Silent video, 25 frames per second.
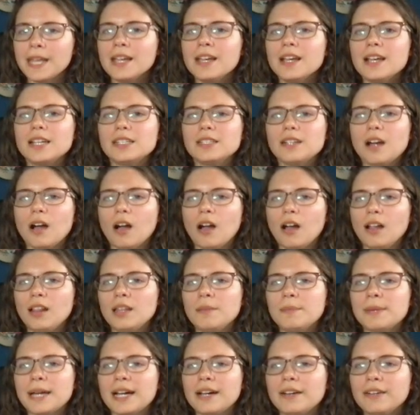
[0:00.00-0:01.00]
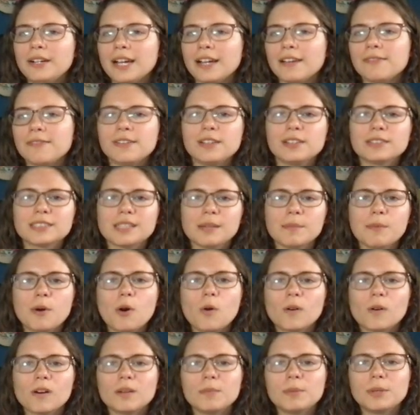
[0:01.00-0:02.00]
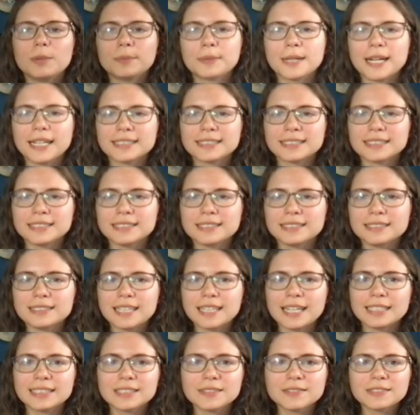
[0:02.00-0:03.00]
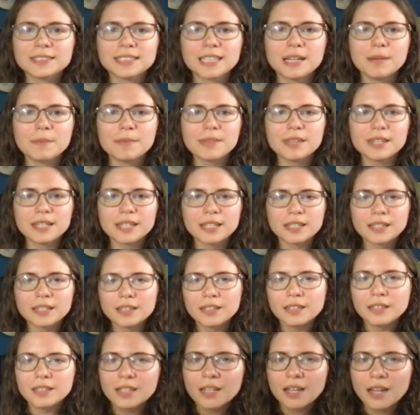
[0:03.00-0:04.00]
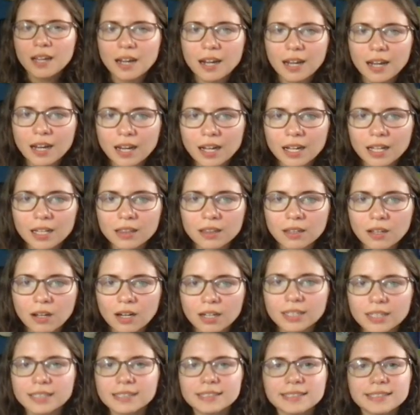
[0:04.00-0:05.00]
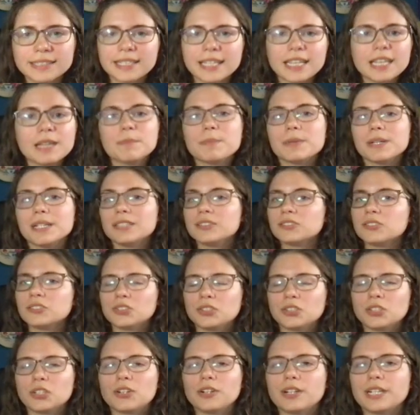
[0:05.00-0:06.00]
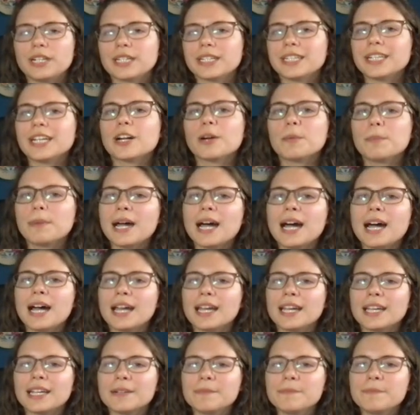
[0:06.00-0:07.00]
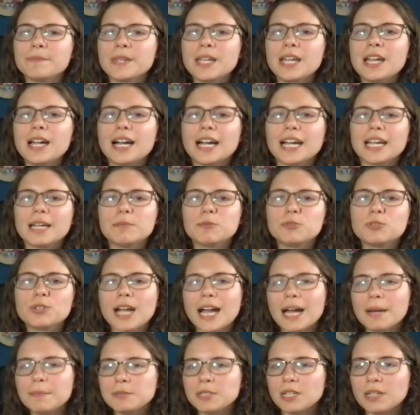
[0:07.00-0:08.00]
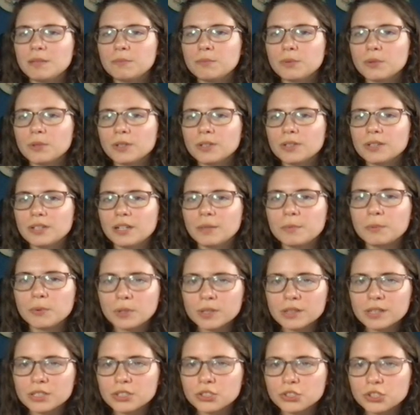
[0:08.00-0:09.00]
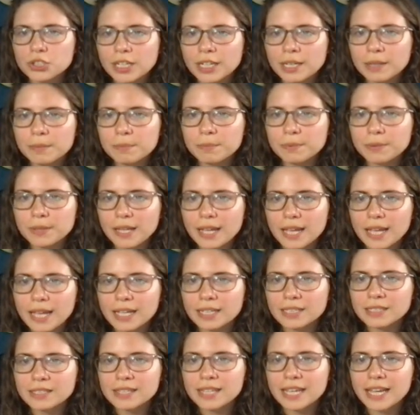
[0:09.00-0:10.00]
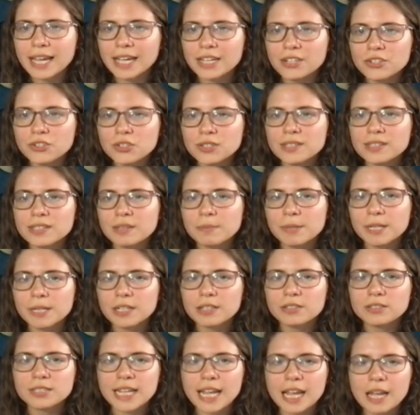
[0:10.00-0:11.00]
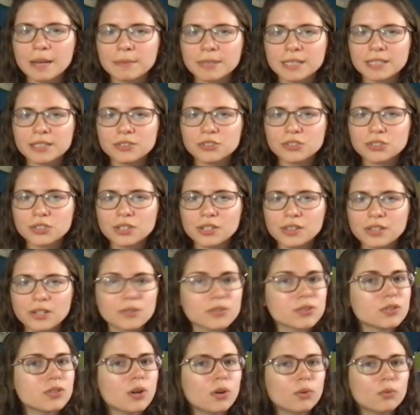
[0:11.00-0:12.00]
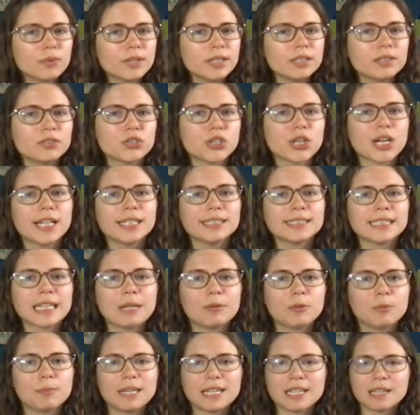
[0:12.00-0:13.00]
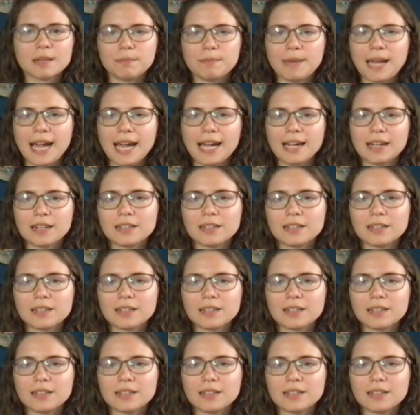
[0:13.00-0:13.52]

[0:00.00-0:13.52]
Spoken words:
And all about, I feel some horrible presence, as if something long asleep is stirring nearby. I am trapped aboard the ship, and the engines appear damaged. There's no real chance I will make it back.